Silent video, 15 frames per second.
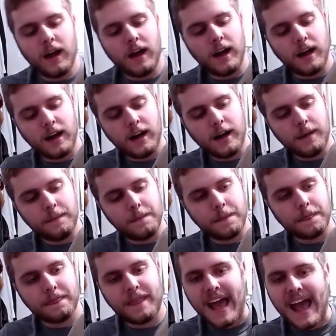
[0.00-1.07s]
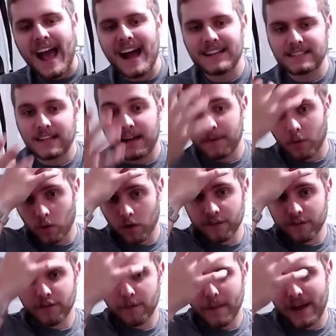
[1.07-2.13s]
The hat I
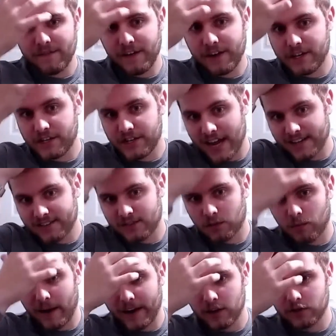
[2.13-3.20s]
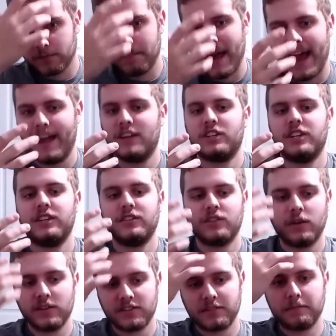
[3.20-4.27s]
ordered from Mad Vintage has the Raiders bash, and
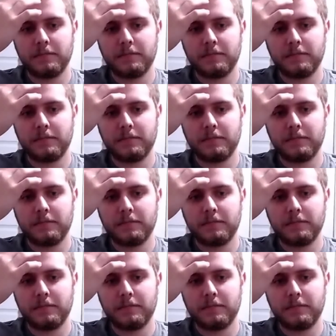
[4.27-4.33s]
so